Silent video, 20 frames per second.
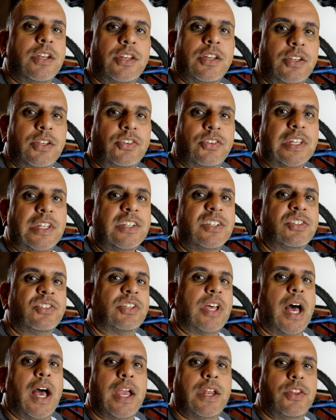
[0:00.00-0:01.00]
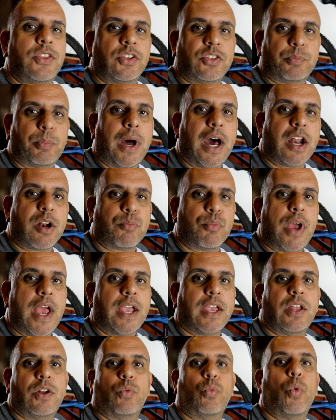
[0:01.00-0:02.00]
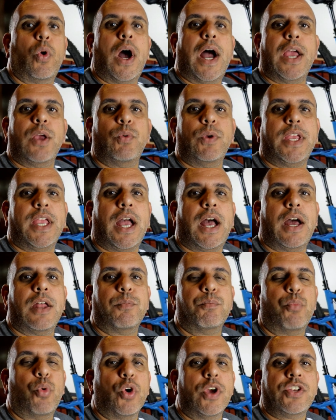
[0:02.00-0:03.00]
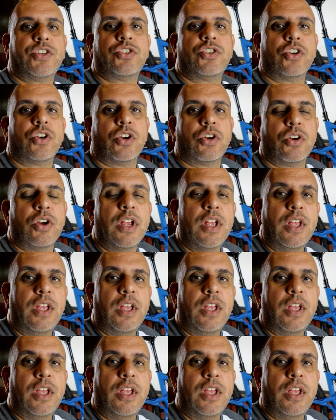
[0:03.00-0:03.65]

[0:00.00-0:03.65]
it is inside this bottom bracket and why we got moisture